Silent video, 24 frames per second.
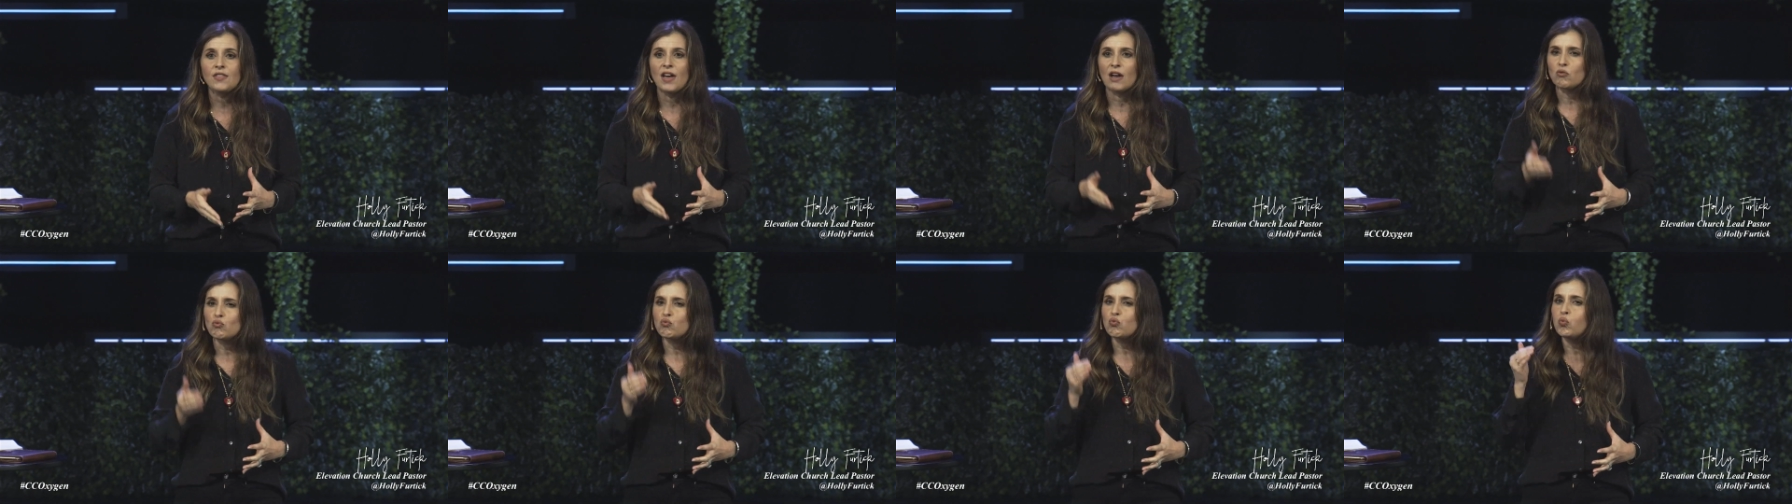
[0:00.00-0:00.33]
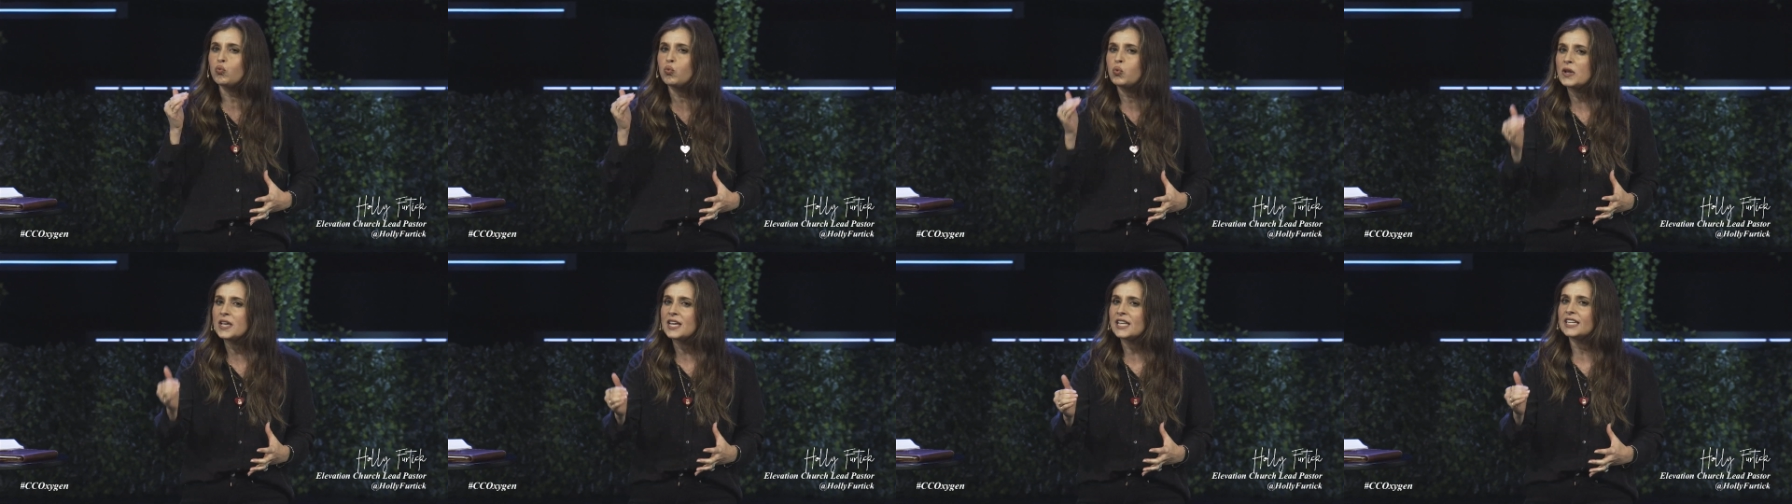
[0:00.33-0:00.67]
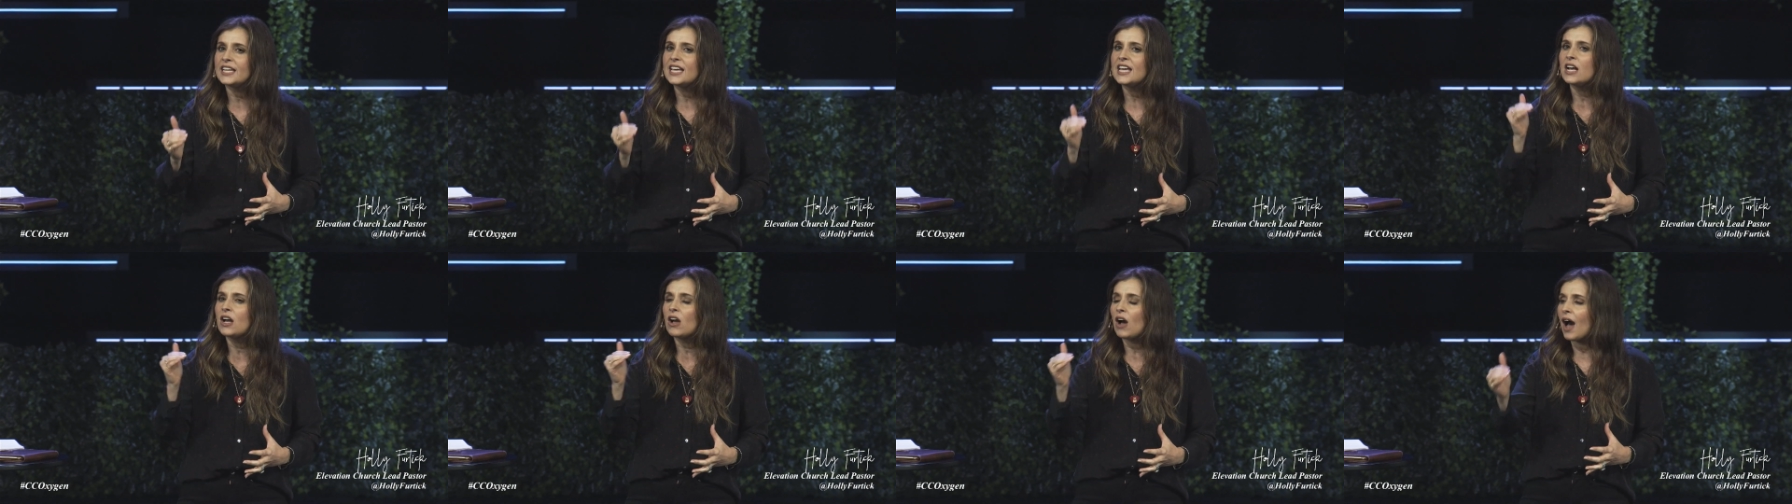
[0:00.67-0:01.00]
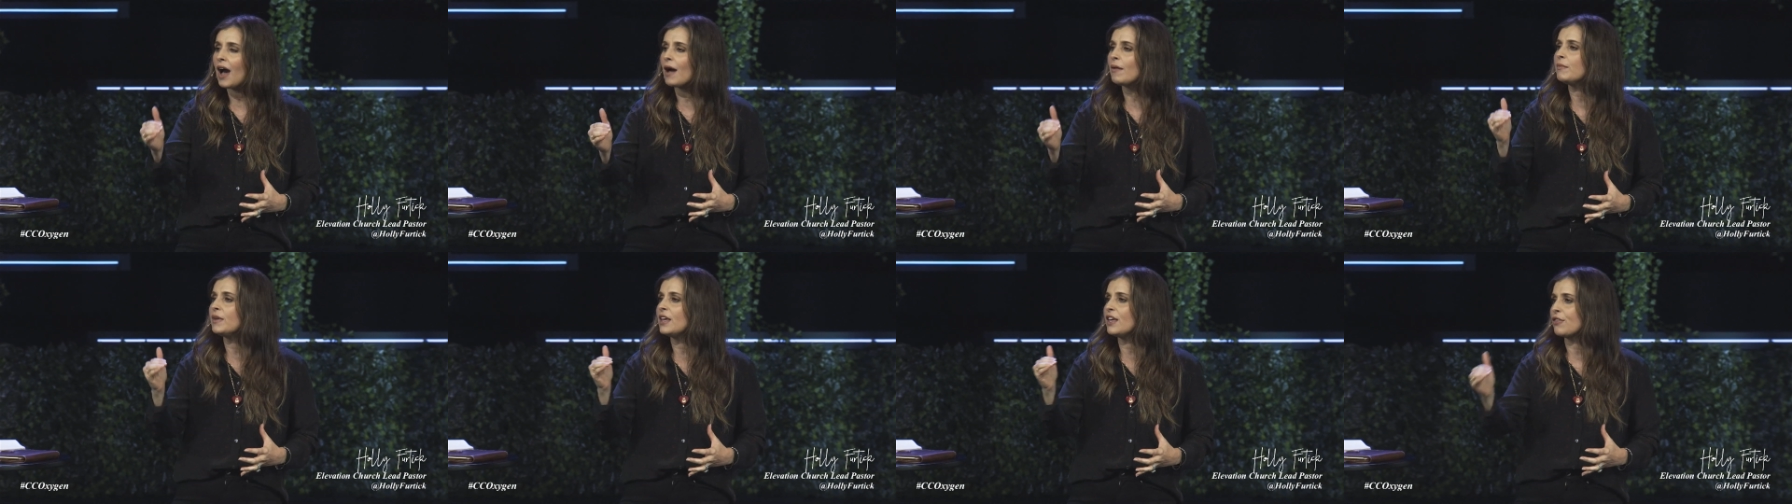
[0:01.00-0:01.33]
that really
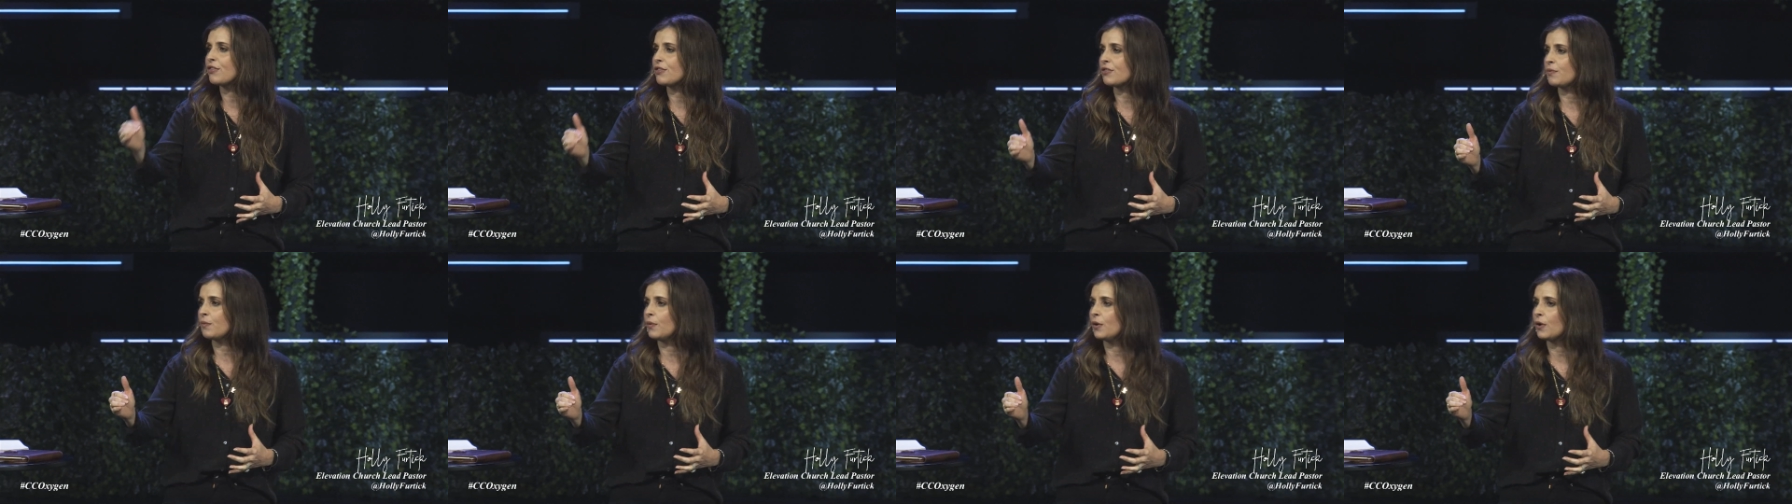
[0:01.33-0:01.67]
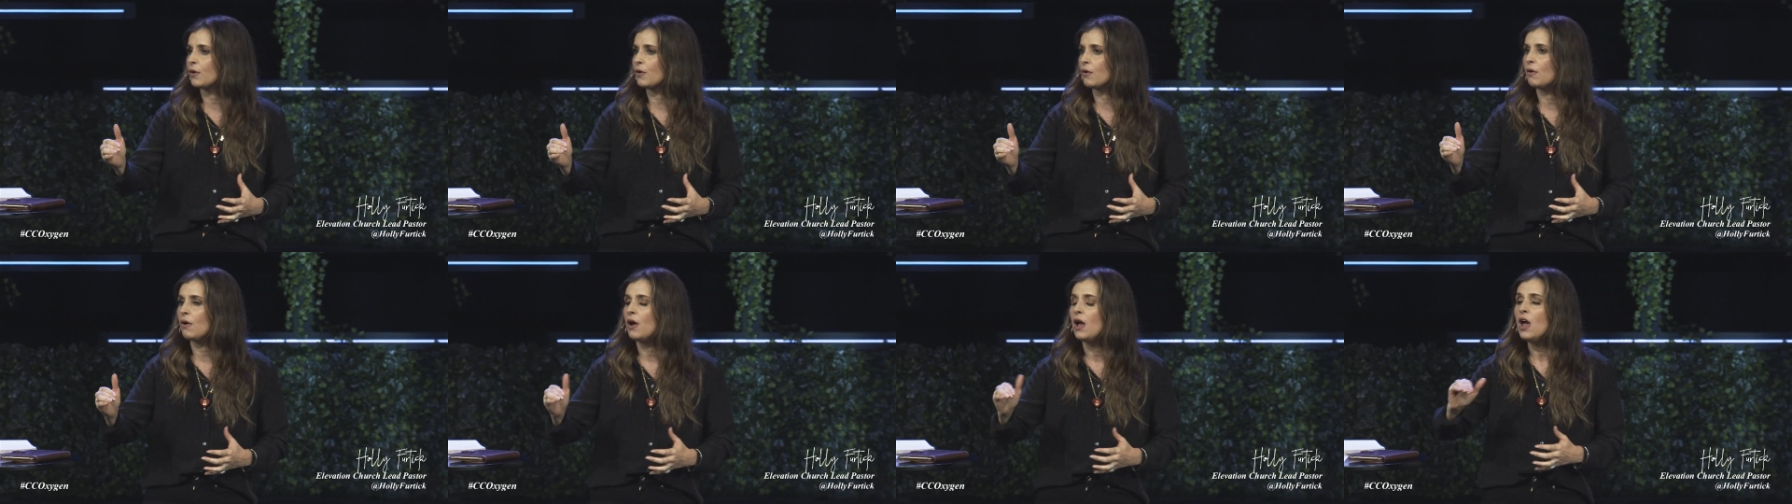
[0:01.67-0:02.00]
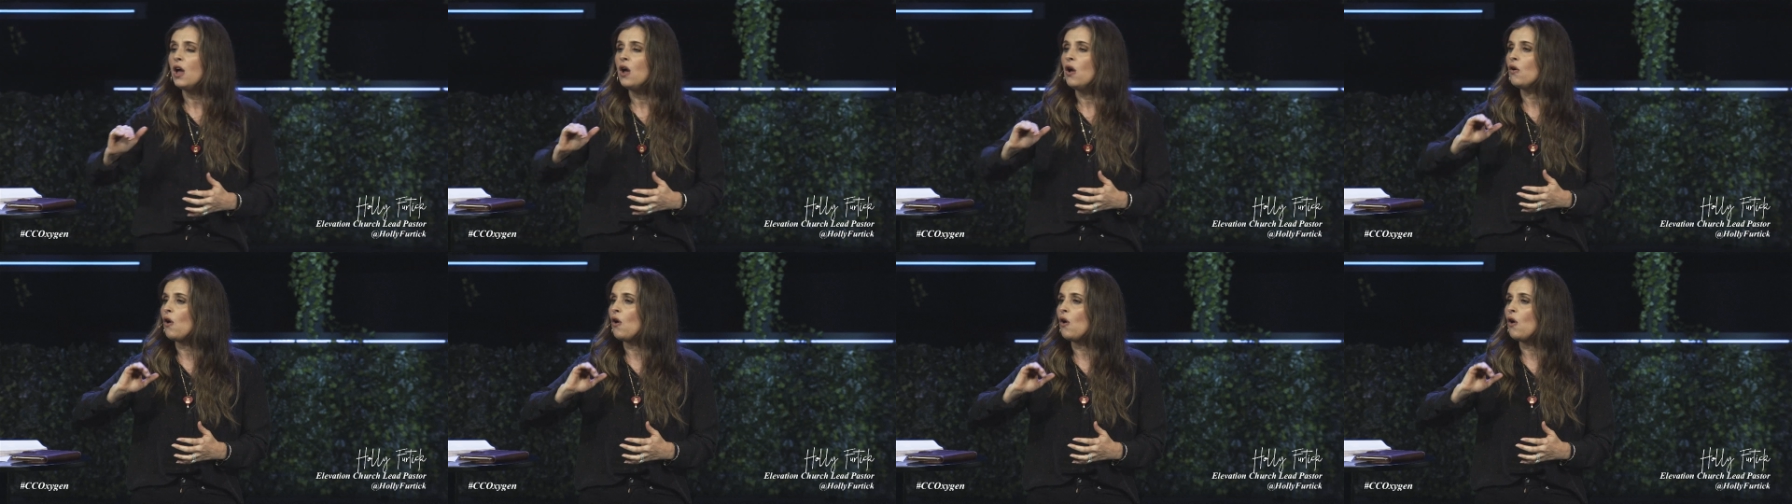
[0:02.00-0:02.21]
got me through